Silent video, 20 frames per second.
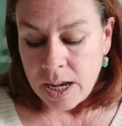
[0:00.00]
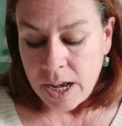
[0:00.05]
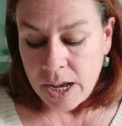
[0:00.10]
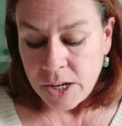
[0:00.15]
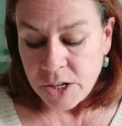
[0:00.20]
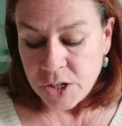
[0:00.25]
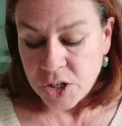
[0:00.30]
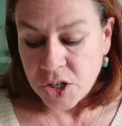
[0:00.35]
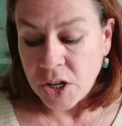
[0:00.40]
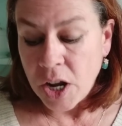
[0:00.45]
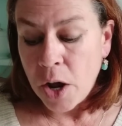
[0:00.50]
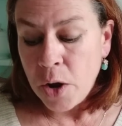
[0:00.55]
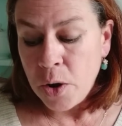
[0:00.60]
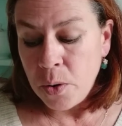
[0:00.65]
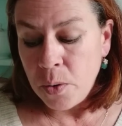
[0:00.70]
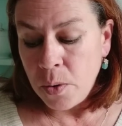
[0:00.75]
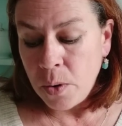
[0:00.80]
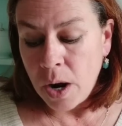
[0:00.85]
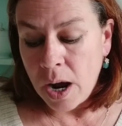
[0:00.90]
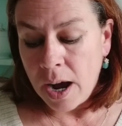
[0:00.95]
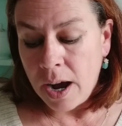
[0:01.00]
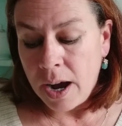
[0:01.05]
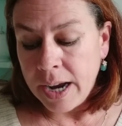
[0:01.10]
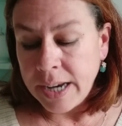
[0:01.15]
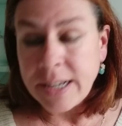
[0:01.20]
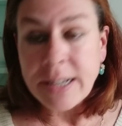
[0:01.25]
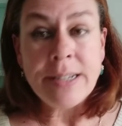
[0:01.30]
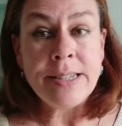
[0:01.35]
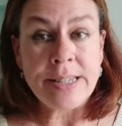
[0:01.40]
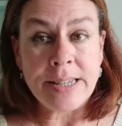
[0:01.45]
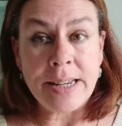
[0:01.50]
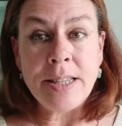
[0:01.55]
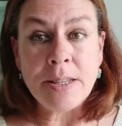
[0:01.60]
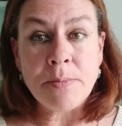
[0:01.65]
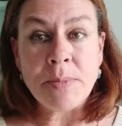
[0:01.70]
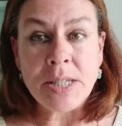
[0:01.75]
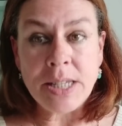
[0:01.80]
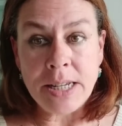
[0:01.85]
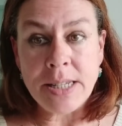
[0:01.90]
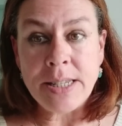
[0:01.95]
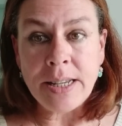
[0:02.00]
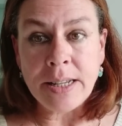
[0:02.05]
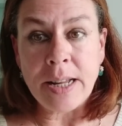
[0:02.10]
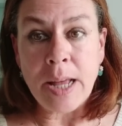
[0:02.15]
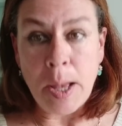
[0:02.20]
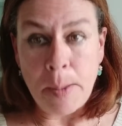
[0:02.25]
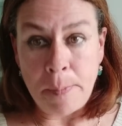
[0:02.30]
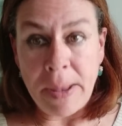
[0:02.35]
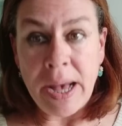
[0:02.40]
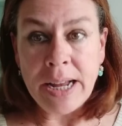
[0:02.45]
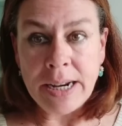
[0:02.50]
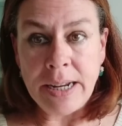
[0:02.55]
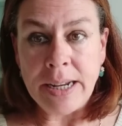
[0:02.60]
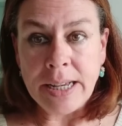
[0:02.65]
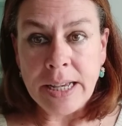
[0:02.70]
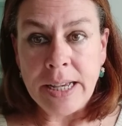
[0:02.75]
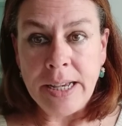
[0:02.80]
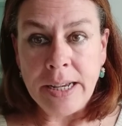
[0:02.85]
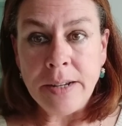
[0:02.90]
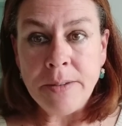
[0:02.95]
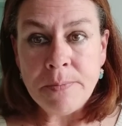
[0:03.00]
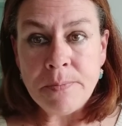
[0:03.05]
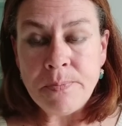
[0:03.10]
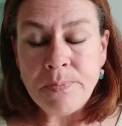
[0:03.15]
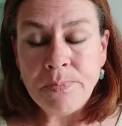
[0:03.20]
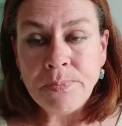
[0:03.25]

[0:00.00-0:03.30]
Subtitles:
So I can see them sitting there panicking,